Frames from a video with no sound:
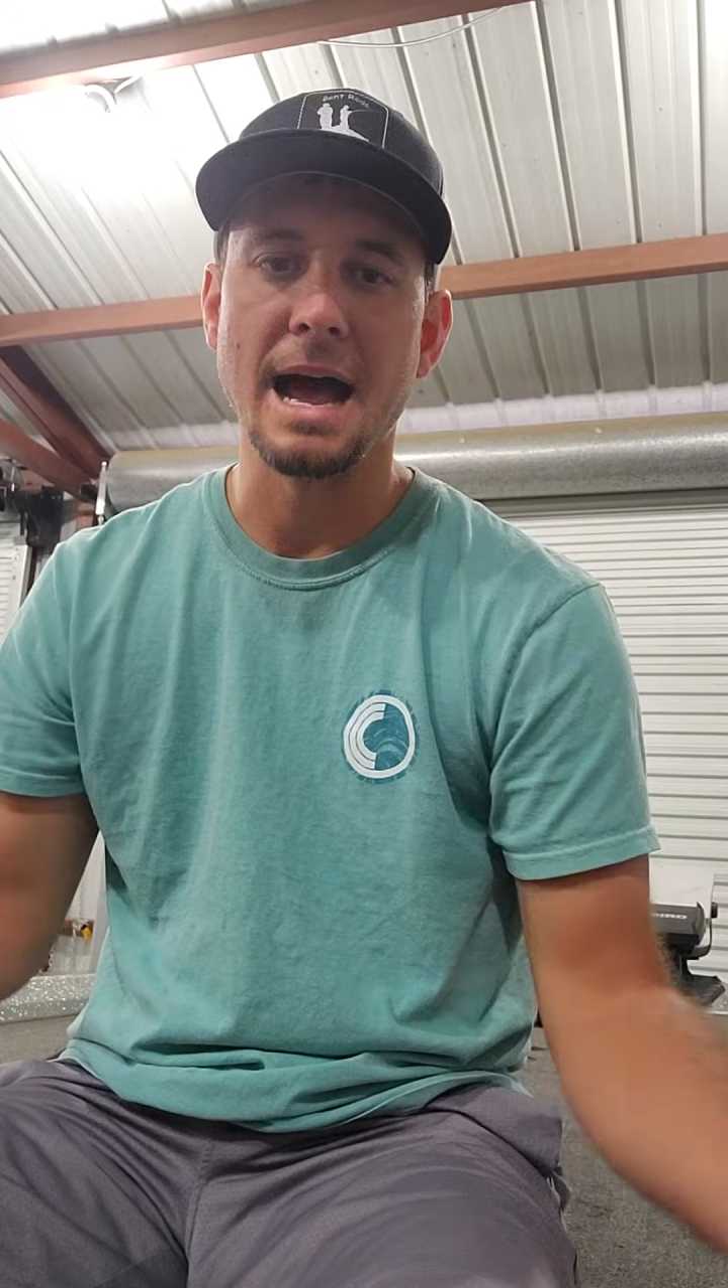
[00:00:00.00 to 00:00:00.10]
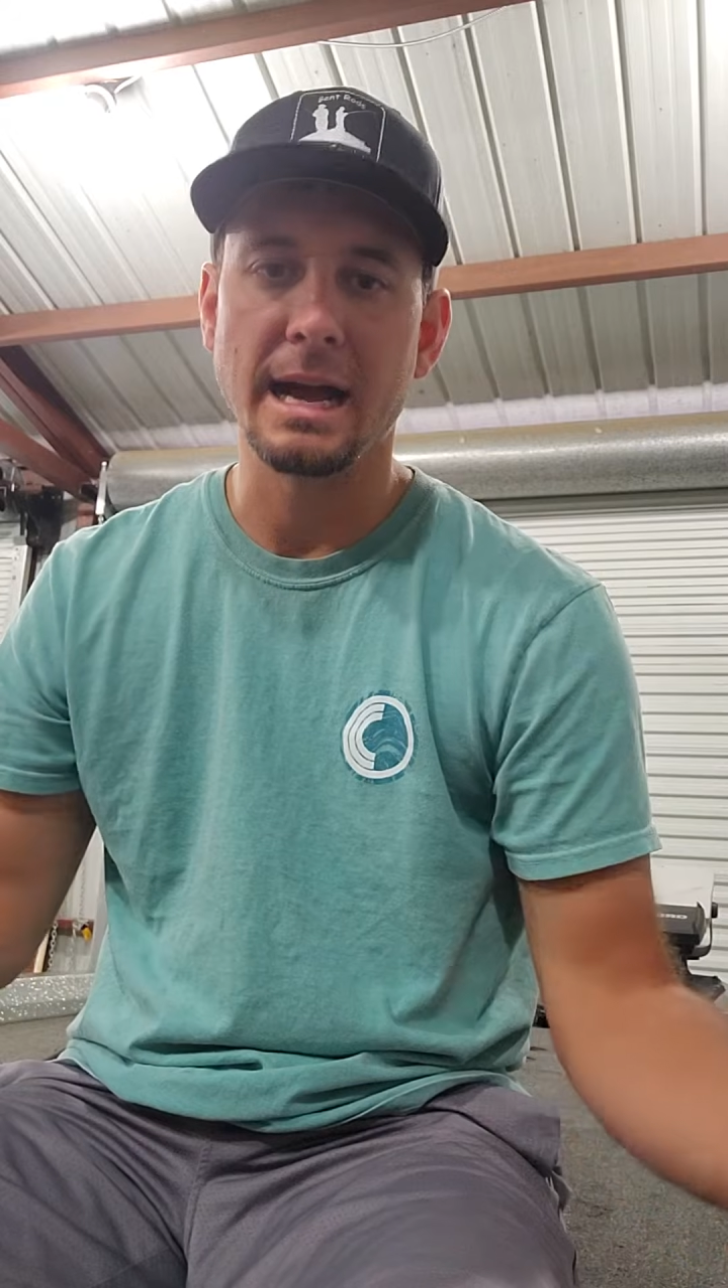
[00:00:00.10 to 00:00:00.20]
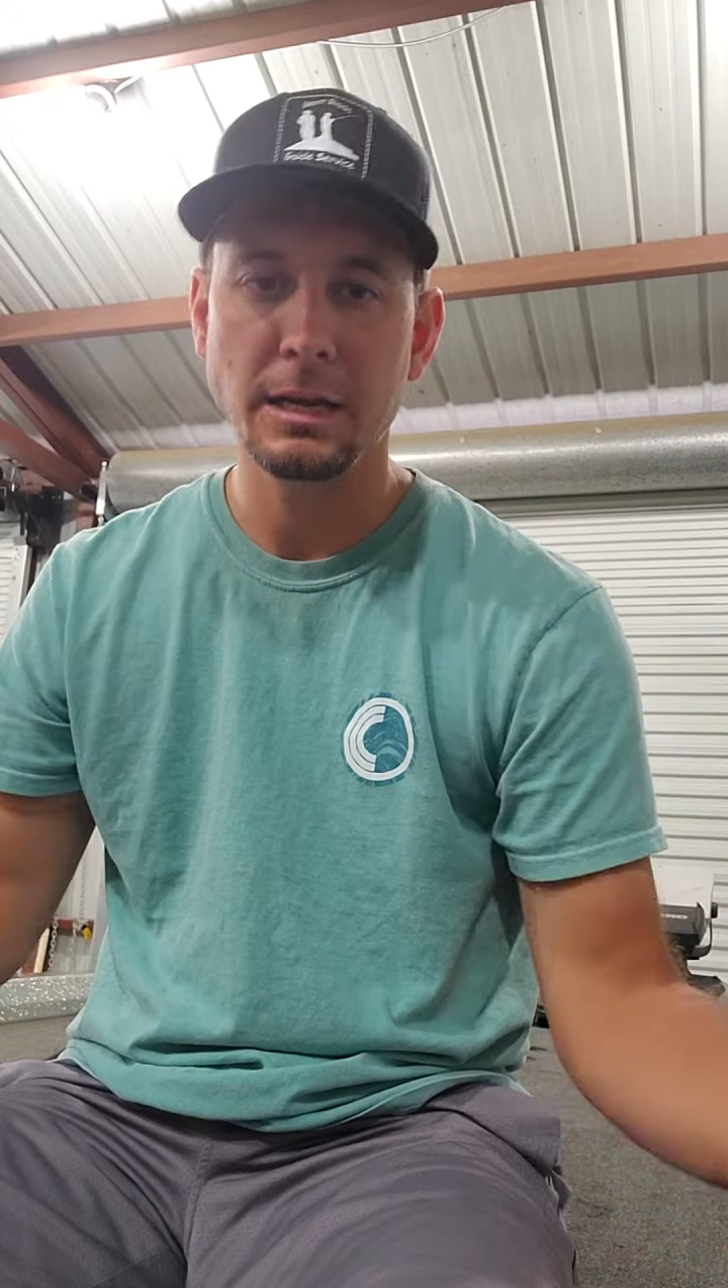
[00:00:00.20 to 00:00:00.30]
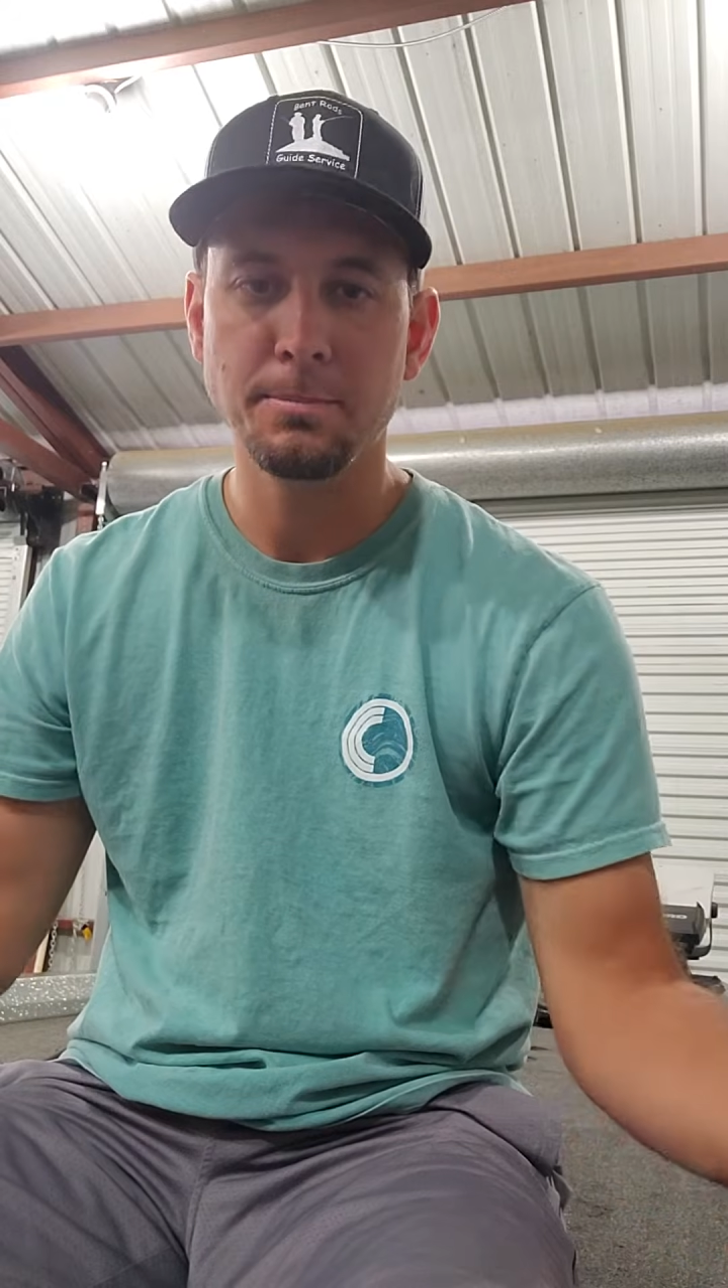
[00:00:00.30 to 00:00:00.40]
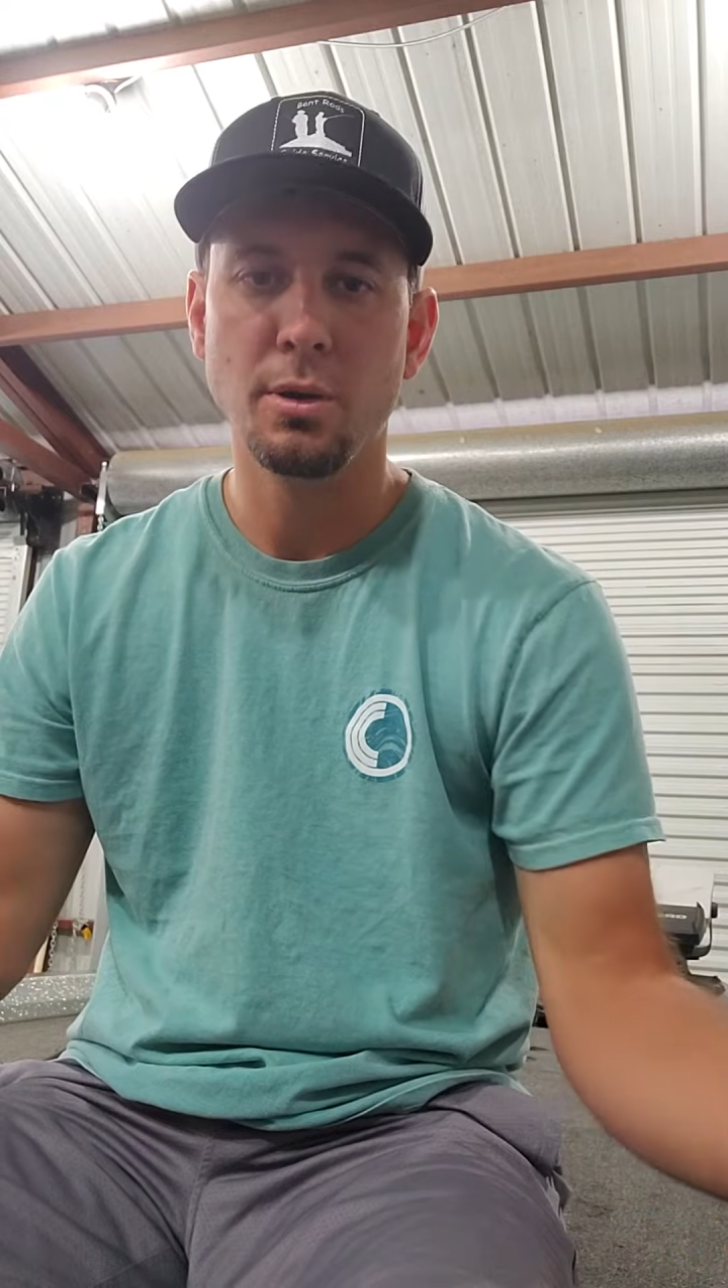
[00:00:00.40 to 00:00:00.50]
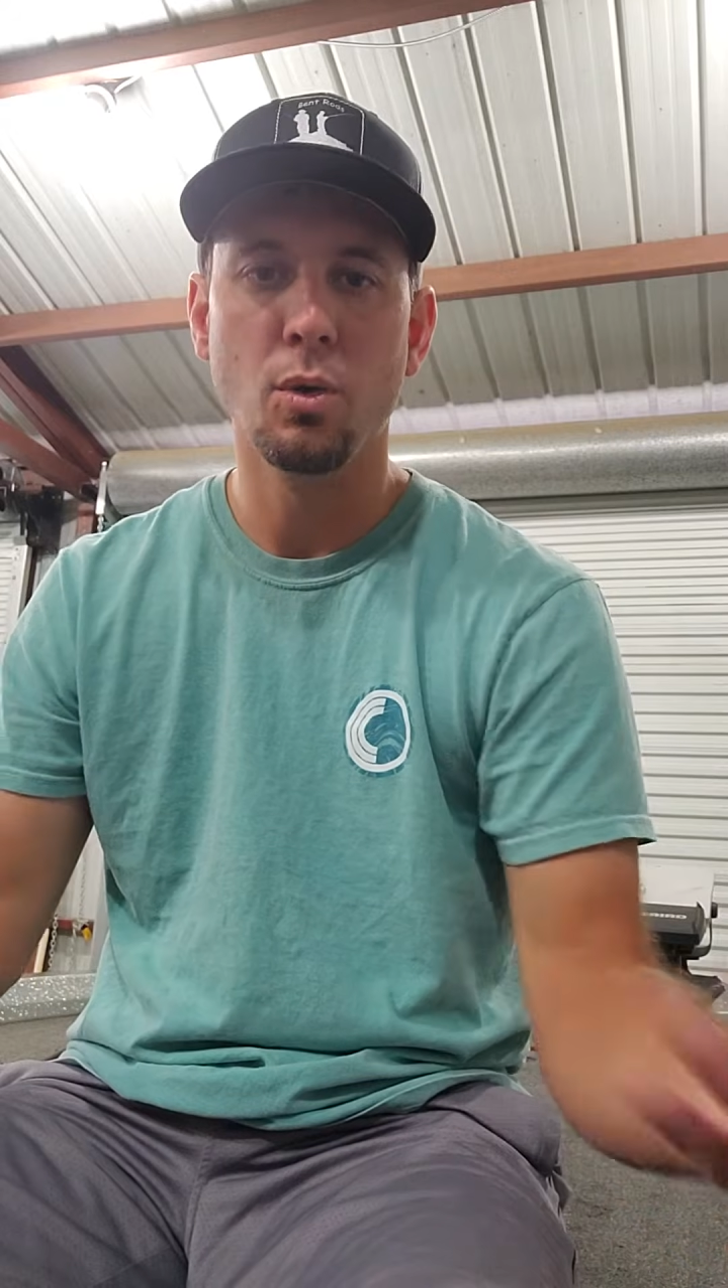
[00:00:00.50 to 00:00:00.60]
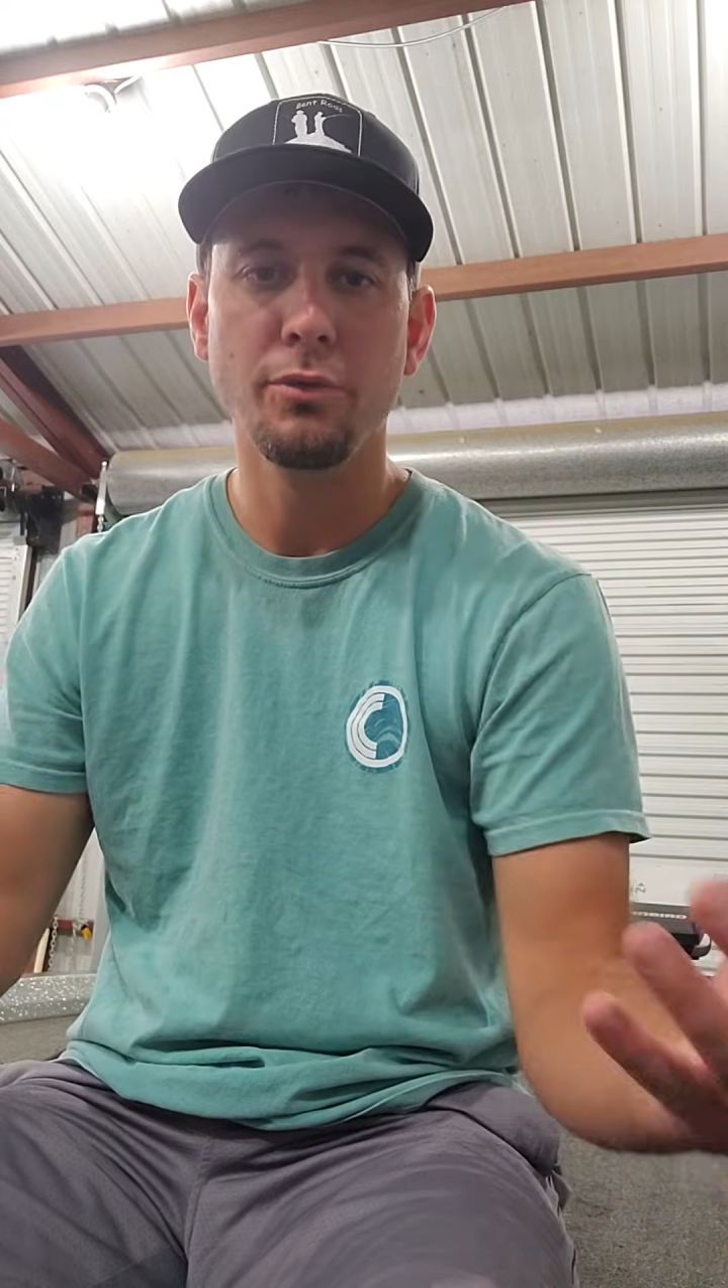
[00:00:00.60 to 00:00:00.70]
I can pull